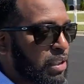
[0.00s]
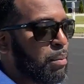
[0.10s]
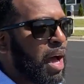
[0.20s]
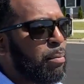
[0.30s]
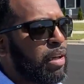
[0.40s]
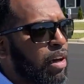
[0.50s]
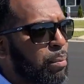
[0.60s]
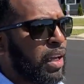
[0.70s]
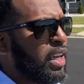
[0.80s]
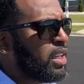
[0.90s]
in my
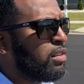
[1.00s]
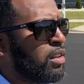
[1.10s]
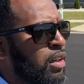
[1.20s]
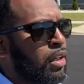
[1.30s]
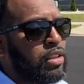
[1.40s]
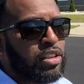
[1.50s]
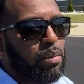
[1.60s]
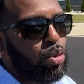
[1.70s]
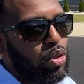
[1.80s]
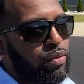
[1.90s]
opinion, to
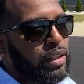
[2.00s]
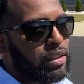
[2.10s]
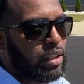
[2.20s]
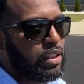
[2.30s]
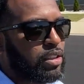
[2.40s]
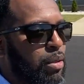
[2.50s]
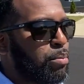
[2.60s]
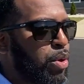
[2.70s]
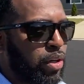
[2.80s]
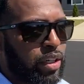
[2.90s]
move into this
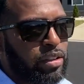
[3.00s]
community.